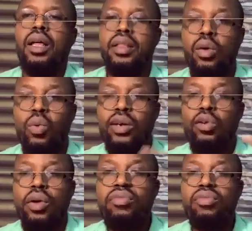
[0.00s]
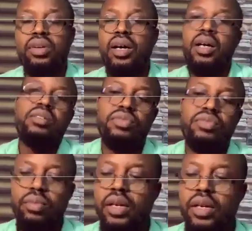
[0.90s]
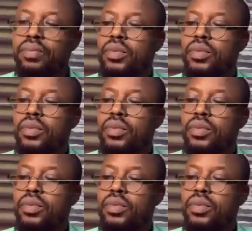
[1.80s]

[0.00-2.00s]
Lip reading: And then we're growing further from there.